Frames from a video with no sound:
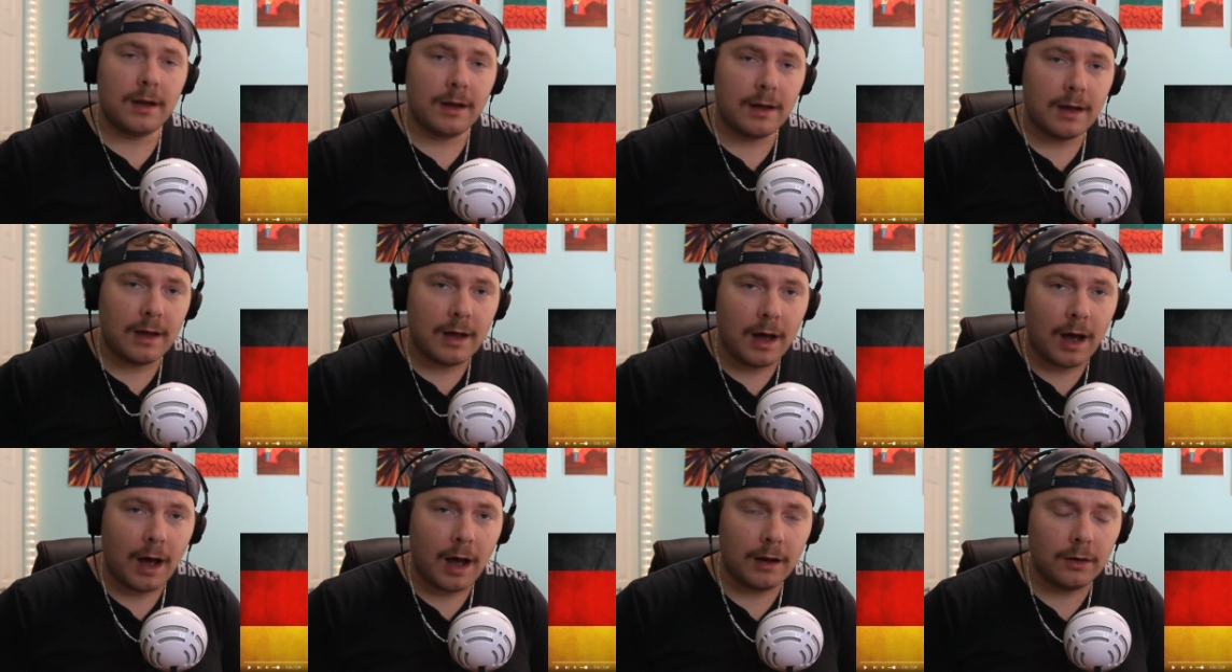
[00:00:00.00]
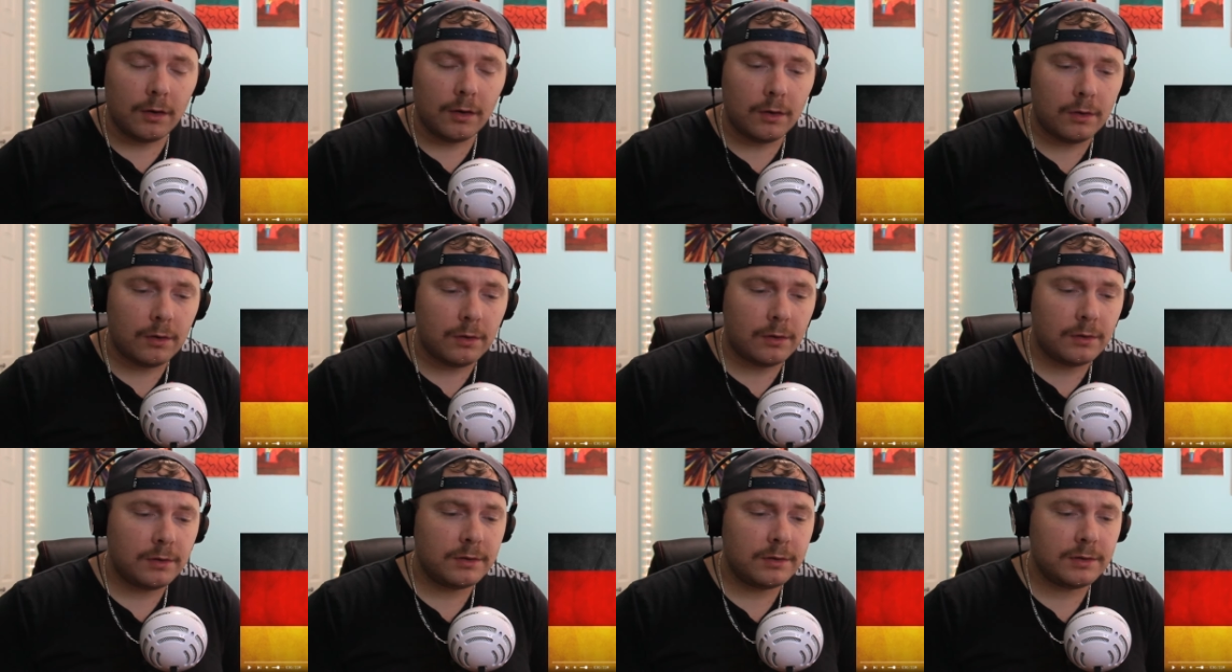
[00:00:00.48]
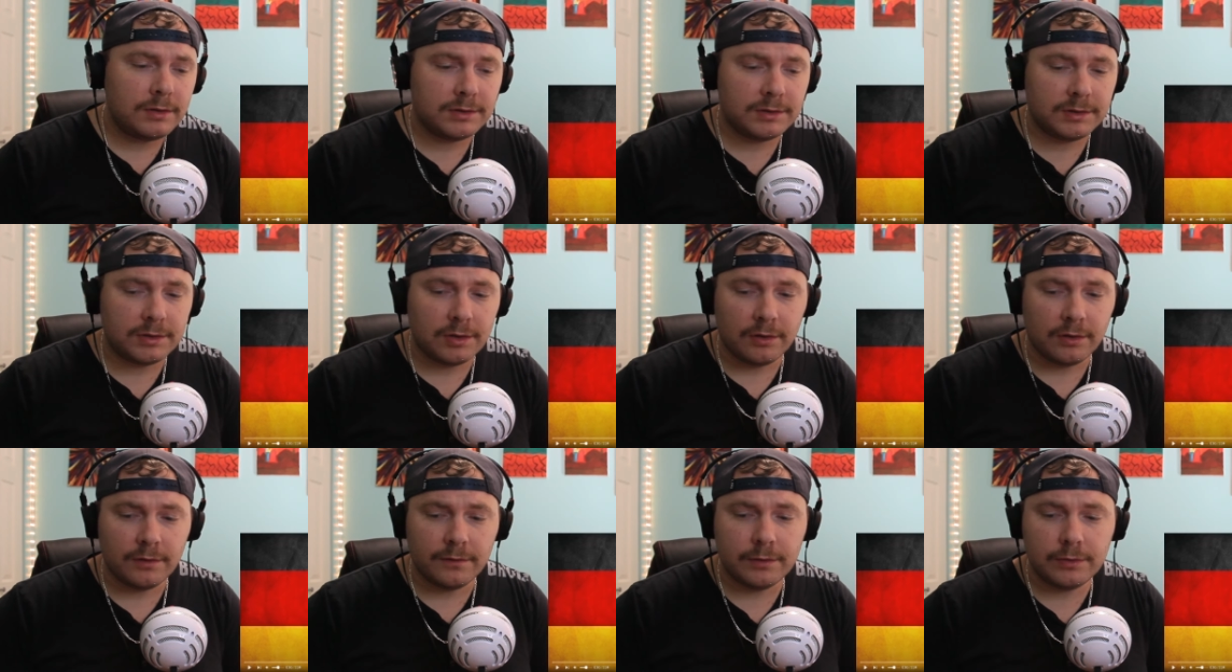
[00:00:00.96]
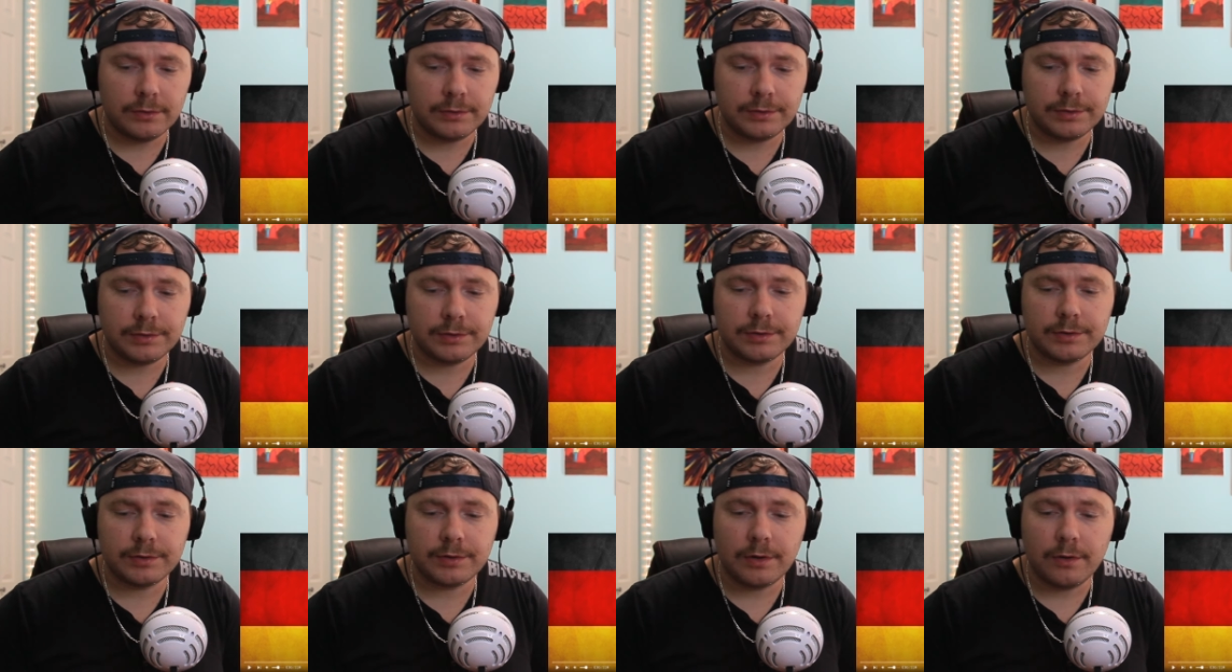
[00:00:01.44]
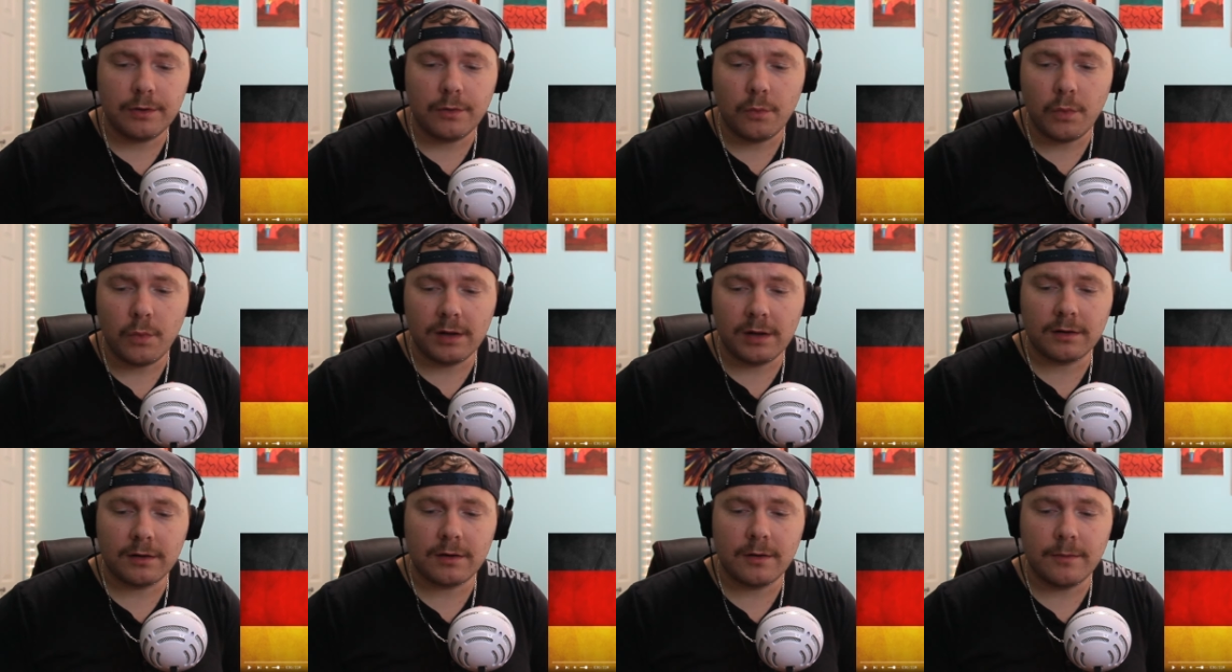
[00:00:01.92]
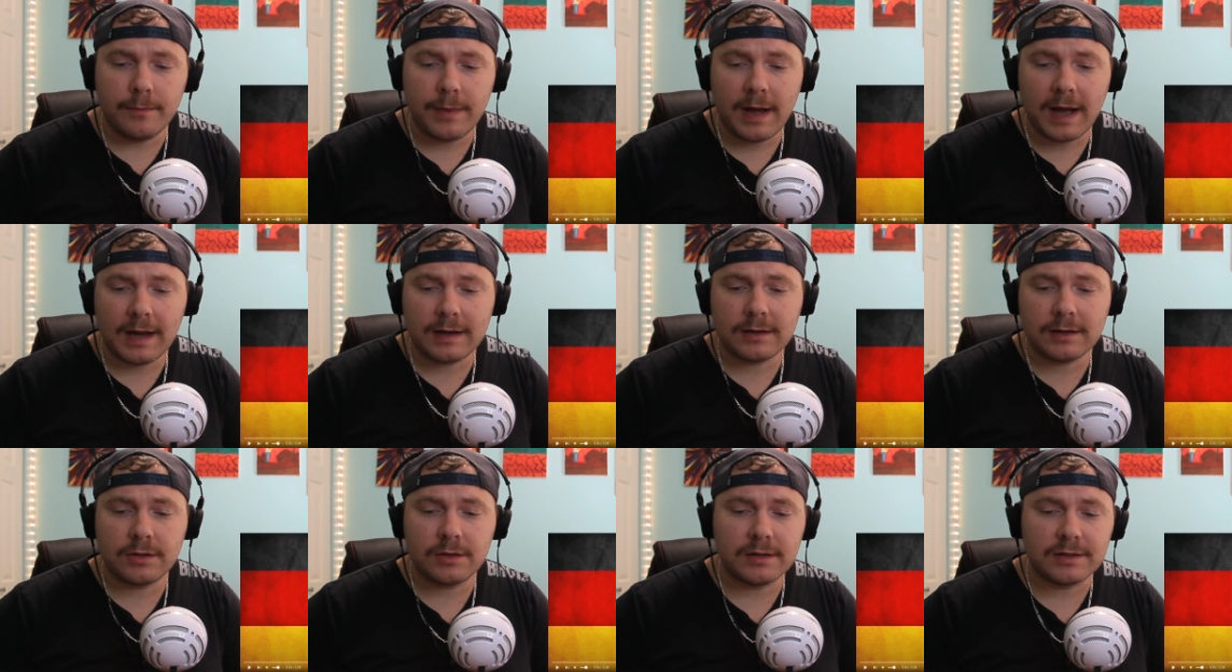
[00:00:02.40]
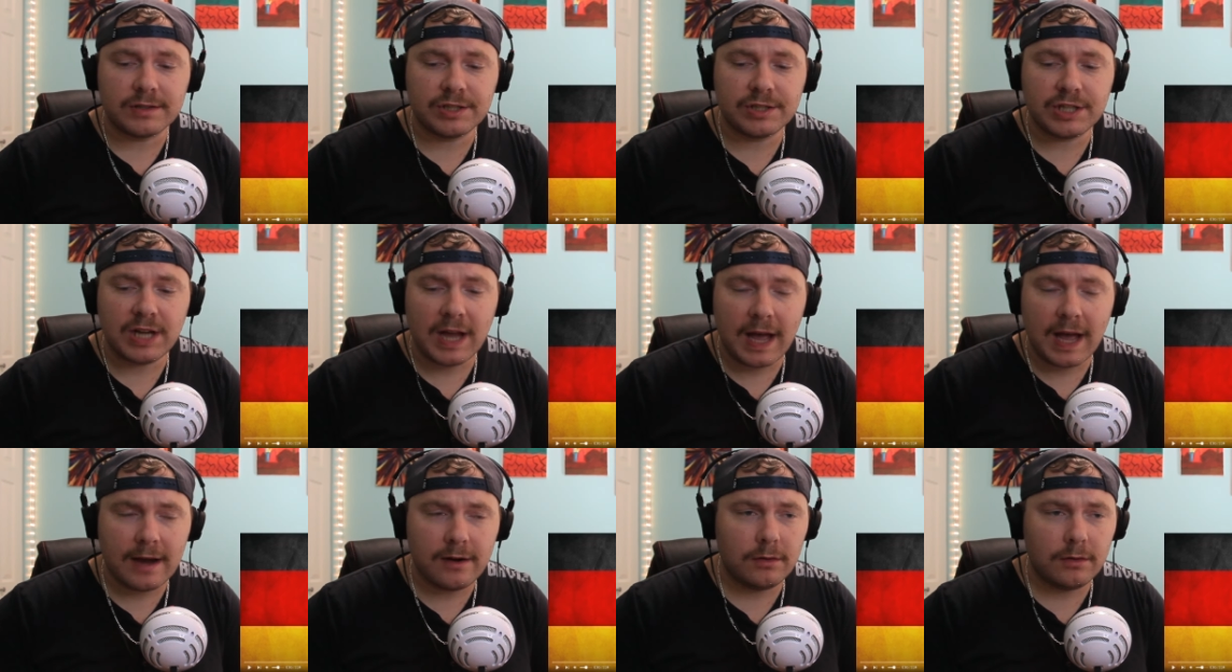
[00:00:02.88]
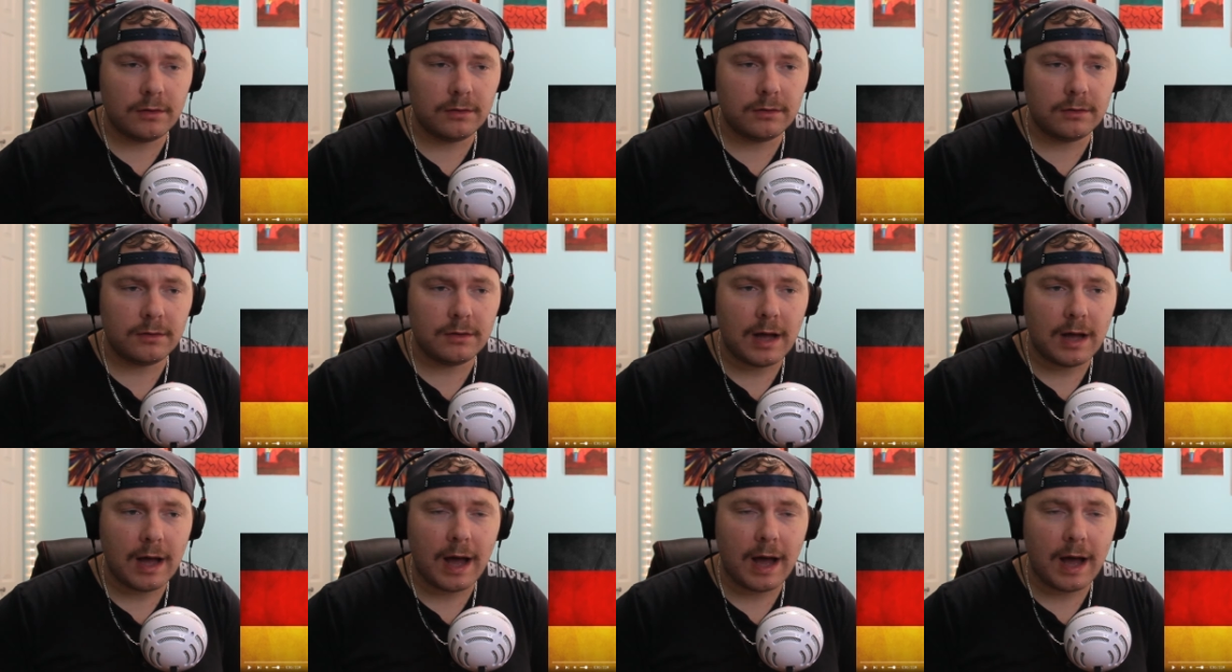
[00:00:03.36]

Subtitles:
Hallo, servus, welcome back to the channel.